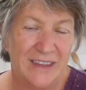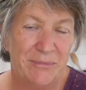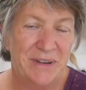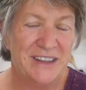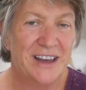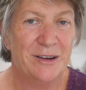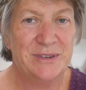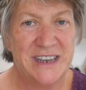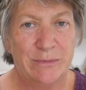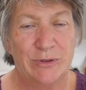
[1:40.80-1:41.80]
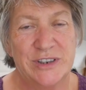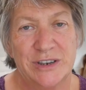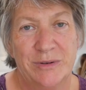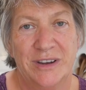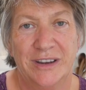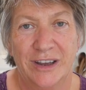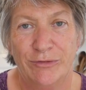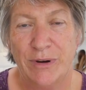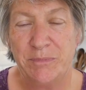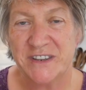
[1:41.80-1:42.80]
That meant I was able to
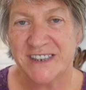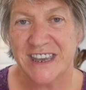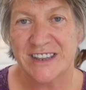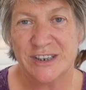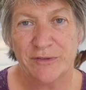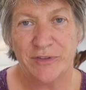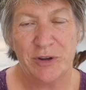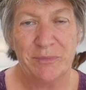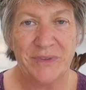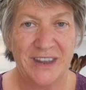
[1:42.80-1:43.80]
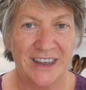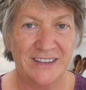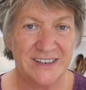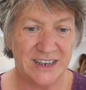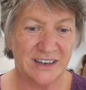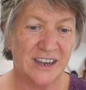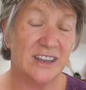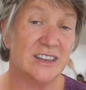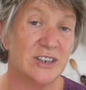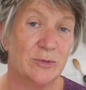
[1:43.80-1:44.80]
rub the skins off them and
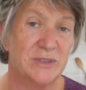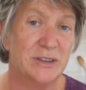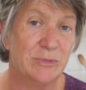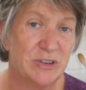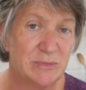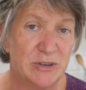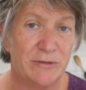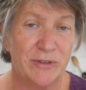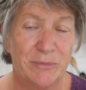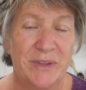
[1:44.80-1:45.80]
cut the tops and the bottoms off them,